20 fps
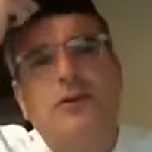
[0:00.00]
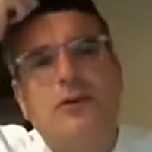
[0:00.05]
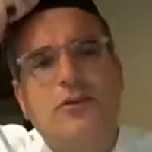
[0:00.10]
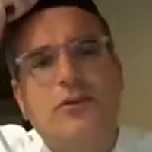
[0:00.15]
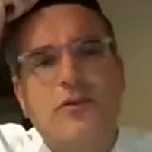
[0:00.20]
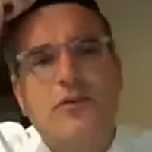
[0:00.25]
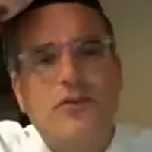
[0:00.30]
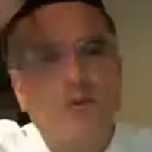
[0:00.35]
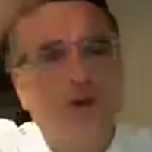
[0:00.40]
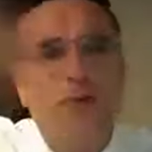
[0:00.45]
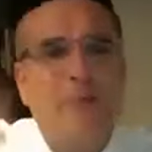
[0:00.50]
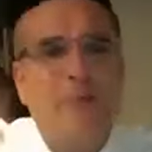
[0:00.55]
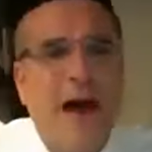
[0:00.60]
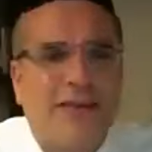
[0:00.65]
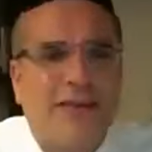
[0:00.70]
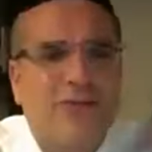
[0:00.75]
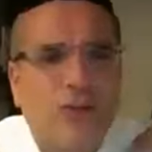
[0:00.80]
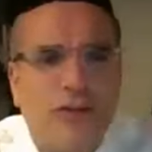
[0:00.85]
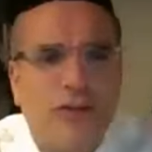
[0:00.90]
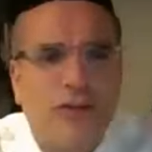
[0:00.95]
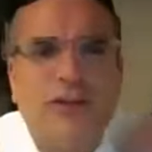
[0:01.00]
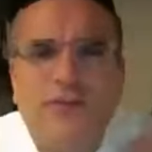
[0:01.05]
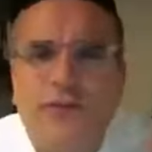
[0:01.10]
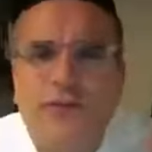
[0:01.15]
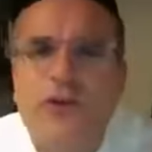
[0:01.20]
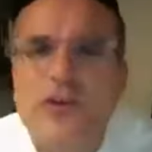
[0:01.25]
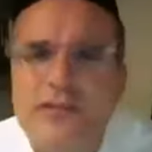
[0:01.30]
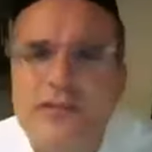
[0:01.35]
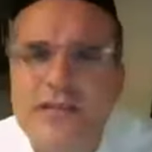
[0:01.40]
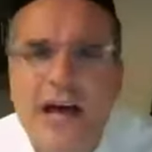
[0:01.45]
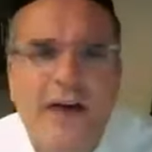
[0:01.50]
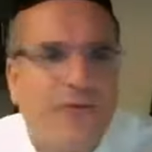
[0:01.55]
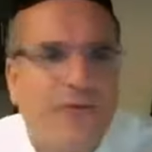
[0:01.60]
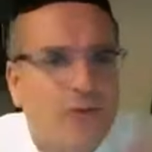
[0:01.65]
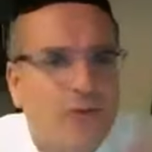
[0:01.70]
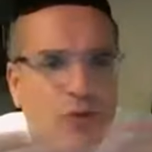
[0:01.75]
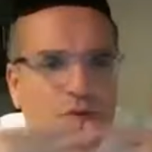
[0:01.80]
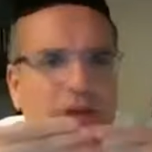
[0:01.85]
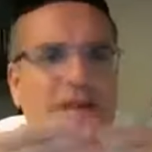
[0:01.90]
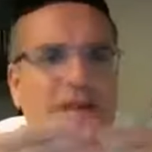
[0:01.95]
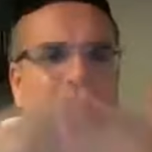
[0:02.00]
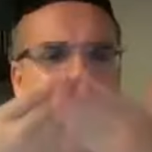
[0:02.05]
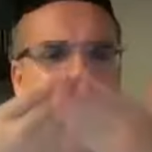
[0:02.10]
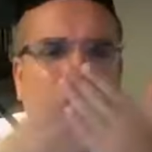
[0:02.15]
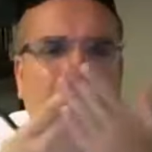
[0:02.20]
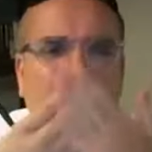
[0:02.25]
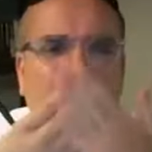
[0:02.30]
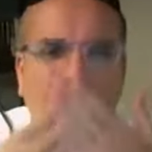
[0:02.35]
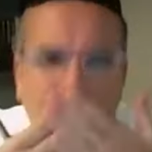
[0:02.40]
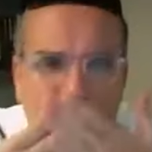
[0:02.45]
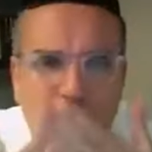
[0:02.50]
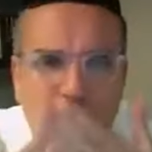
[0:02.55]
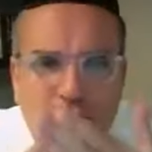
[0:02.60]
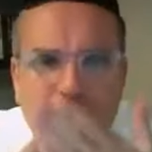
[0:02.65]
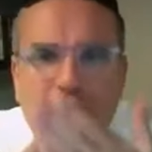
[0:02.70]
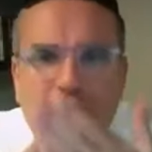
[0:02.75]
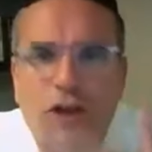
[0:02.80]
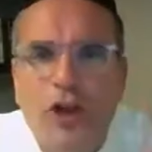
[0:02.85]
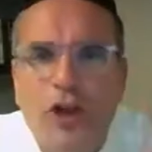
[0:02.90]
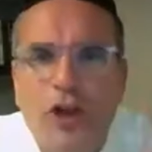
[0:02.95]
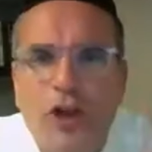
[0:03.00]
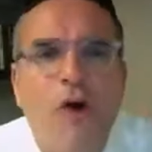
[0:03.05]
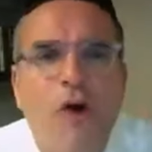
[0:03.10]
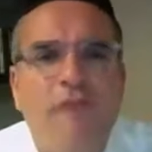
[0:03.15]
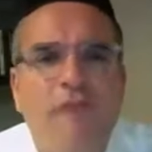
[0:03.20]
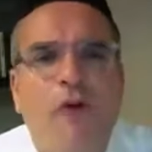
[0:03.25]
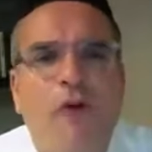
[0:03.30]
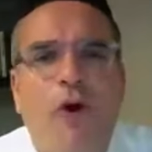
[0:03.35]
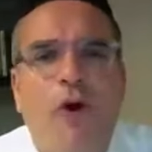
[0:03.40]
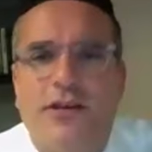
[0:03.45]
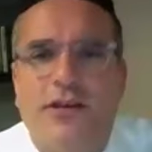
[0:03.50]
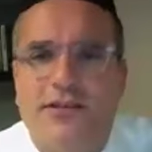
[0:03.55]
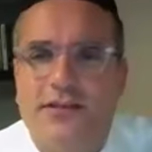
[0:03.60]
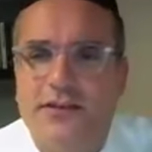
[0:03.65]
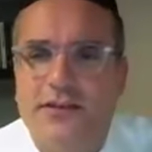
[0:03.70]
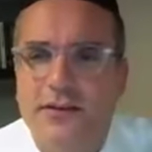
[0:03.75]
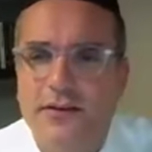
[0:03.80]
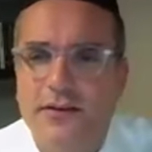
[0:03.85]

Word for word: If you do Maasot, it's for yourself. You read it in a, in a low voice.